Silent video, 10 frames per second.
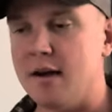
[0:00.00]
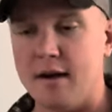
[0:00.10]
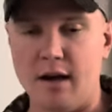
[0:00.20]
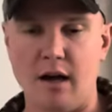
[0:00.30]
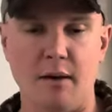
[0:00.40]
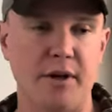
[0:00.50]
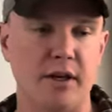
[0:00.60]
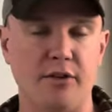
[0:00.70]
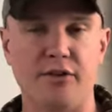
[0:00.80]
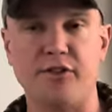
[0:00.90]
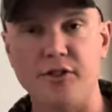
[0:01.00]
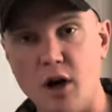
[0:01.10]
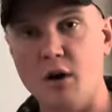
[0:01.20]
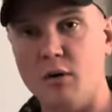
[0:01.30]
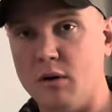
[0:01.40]
uh, because
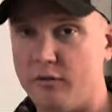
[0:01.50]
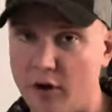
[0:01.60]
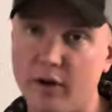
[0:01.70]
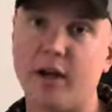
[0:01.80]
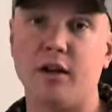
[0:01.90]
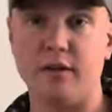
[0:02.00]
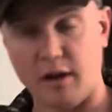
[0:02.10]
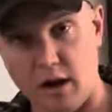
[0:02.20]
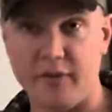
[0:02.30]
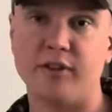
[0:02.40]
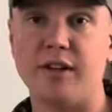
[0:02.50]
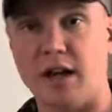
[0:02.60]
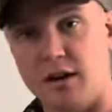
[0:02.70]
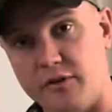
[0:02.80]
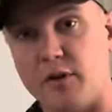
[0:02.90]
snow falling obviously
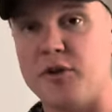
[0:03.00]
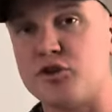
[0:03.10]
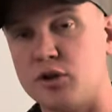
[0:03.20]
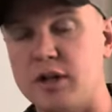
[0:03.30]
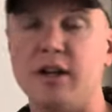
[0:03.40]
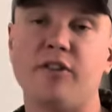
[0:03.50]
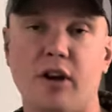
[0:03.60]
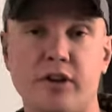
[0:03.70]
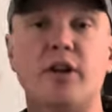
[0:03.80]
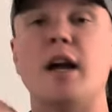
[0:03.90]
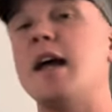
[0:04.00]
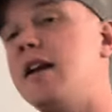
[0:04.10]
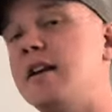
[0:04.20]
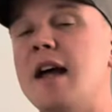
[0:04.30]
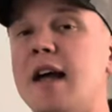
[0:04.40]
down from the trees on your head
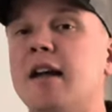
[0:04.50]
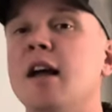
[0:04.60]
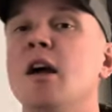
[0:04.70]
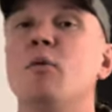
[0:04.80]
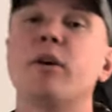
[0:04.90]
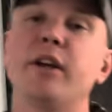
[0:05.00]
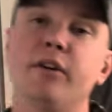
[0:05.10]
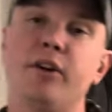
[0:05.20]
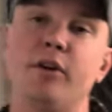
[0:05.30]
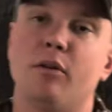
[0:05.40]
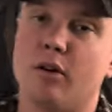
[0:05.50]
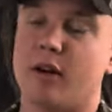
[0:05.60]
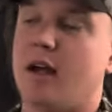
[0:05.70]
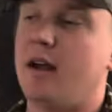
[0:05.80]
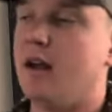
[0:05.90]
and neck will kill you,
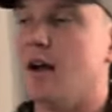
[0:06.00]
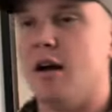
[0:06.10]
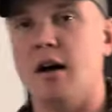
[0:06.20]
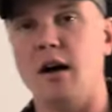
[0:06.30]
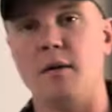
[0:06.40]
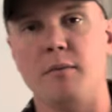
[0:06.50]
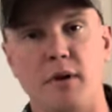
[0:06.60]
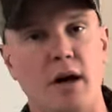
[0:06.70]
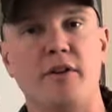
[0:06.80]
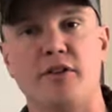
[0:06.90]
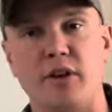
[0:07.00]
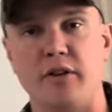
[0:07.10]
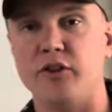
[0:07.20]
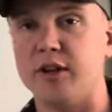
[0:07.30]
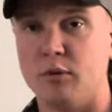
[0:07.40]
okay? Uh, obviously,
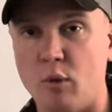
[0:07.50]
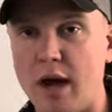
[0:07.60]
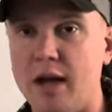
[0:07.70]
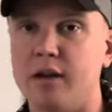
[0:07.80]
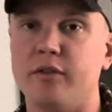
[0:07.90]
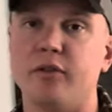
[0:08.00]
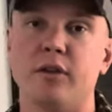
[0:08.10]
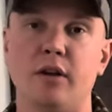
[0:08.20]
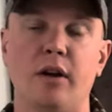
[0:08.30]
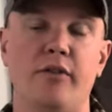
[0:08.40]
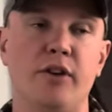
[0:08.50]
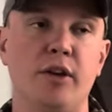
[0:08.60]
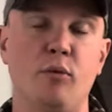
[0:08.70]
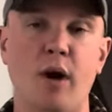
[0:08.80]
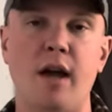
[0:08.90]
if you get wet, if, if you
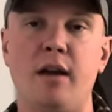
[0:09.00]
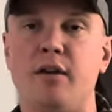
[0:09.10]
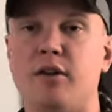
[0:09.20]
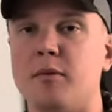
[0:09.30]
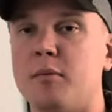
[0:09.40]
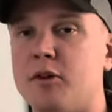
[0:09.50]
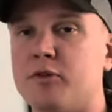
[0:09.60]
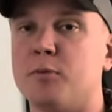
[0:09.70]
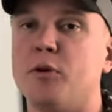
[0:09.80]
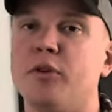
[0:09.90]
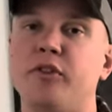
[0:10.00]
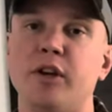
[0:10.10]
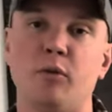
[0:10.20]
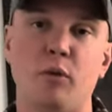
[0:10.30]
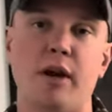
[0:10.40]
get wet, you're gonna be miserable, and if you
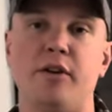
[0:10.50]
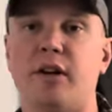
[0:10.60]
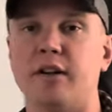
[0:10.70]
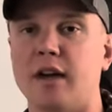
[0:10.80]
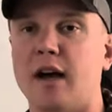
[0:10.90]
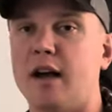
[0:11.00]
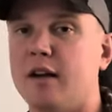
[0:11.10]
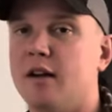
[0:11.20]
get wet, you're gonna die